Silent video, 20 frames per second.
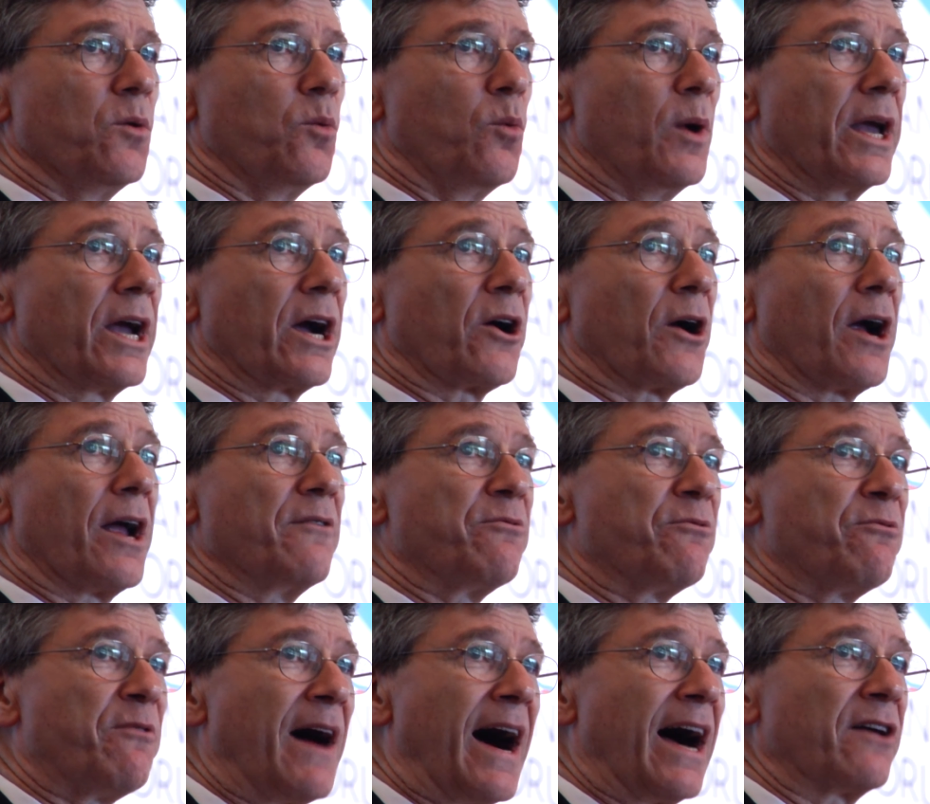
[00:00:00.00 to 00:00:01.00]
We are a
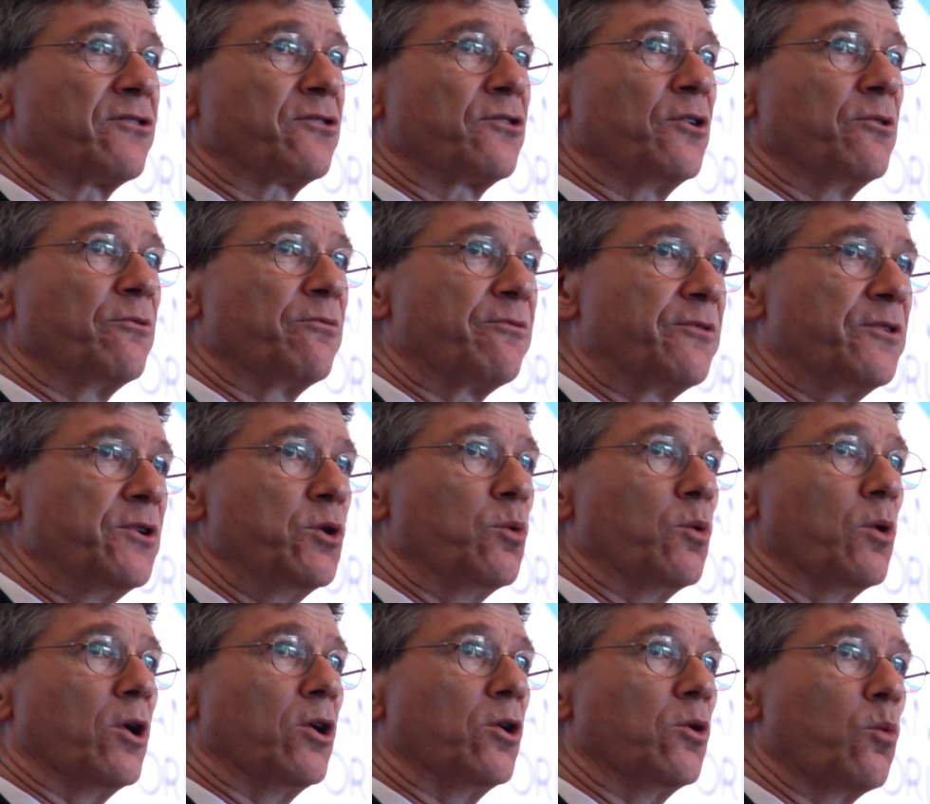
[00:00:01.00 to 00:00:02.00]
fossil
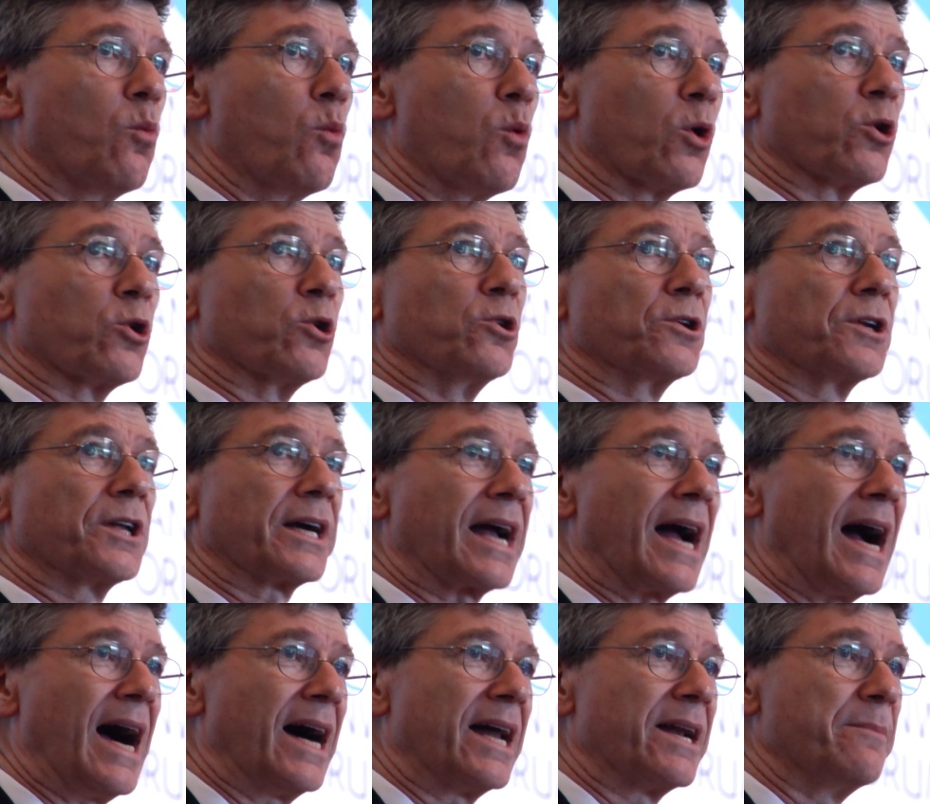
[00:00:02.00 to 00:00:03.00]
fuel world
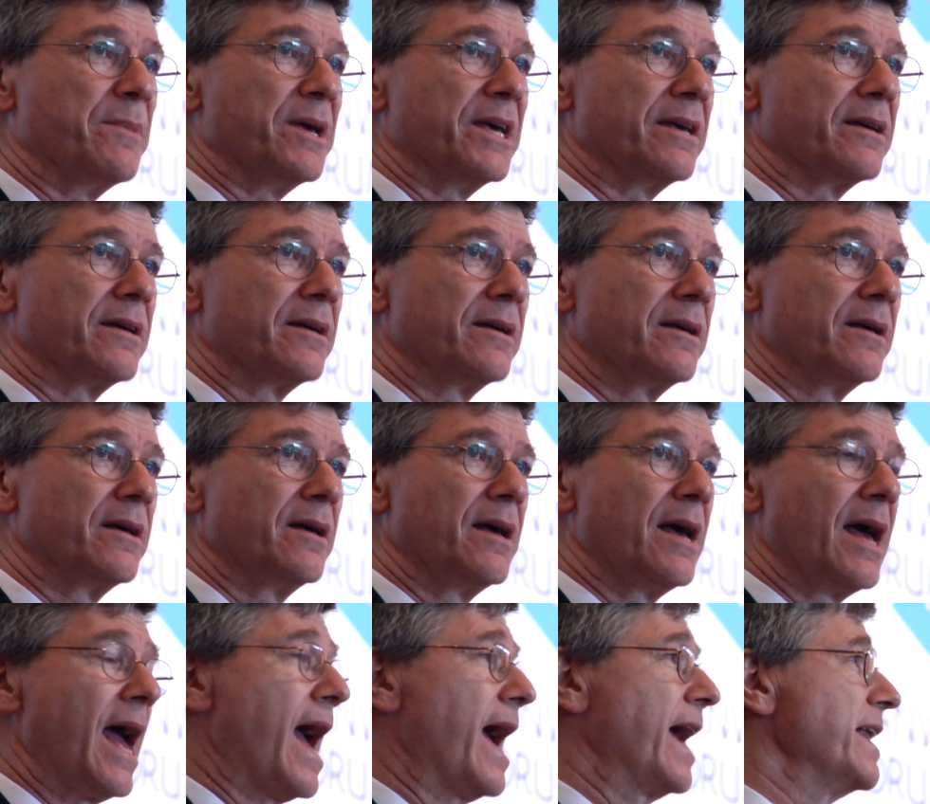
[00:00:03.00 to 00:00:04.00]
economy,
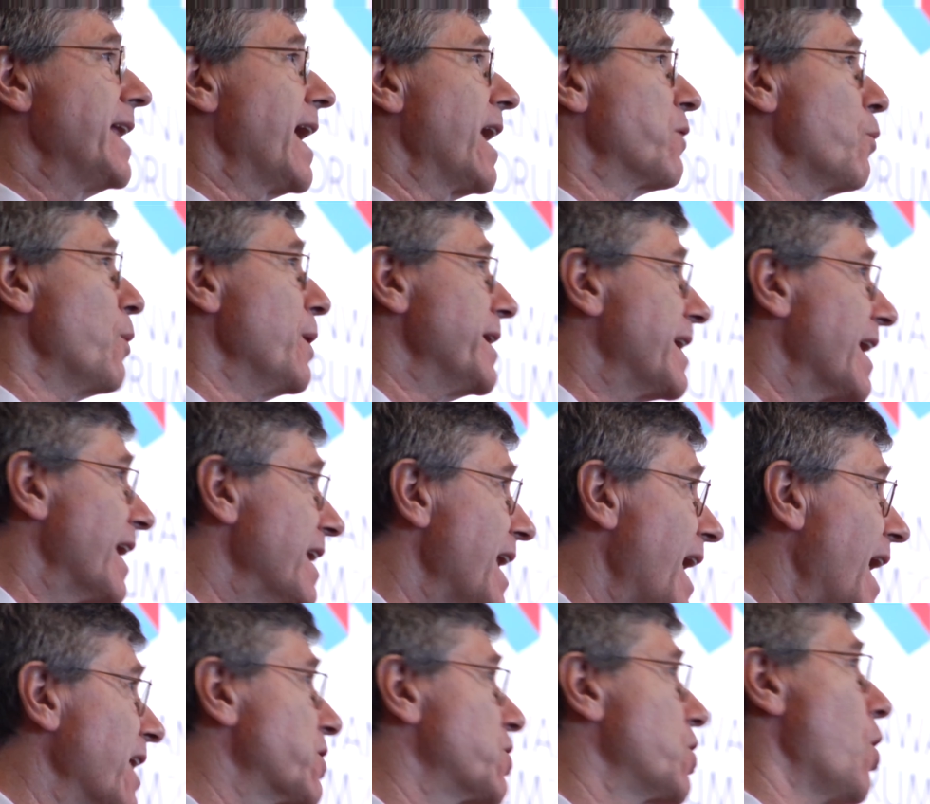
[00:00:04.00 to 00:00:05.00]
and yet we
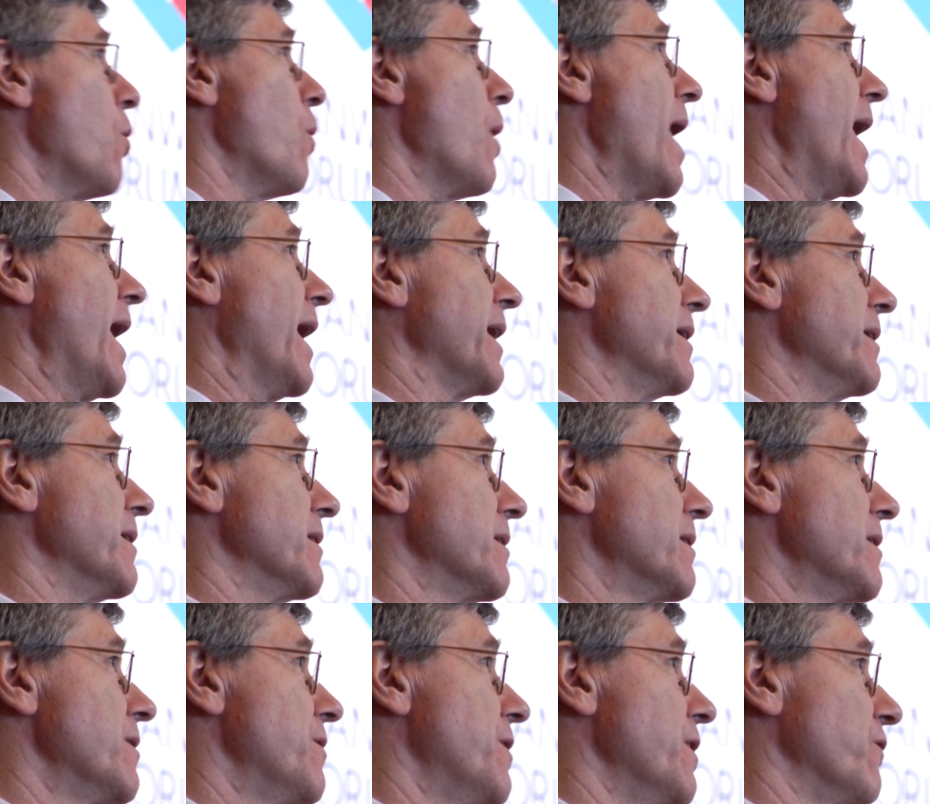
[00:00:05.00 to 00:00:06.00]
cannot go on
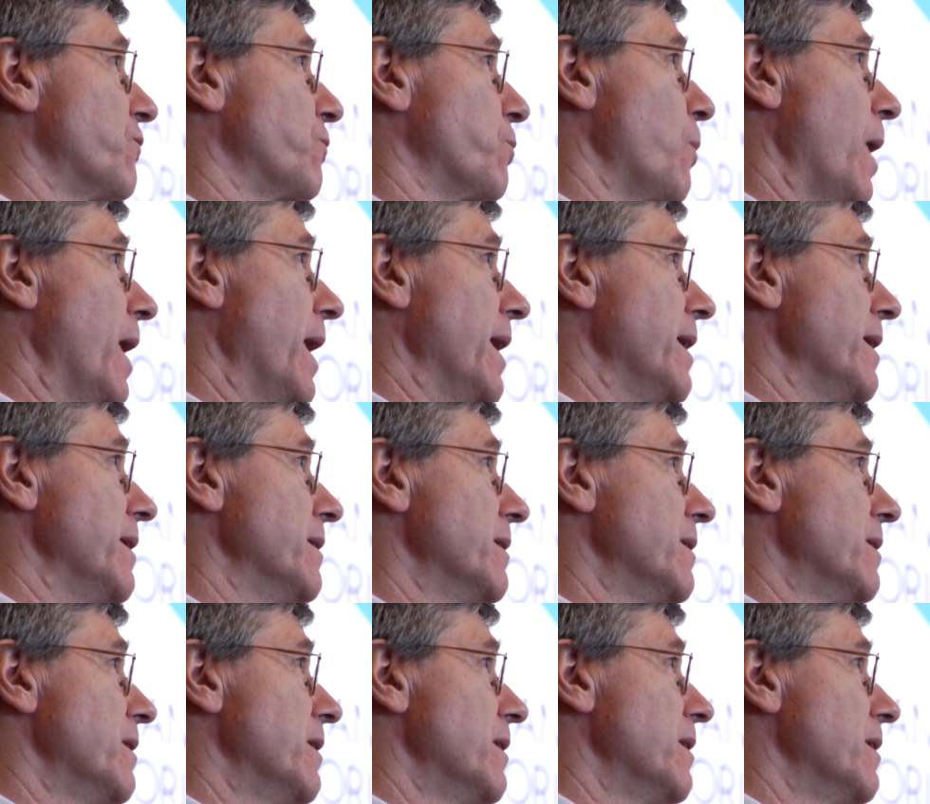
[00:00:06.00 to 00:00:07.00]
this way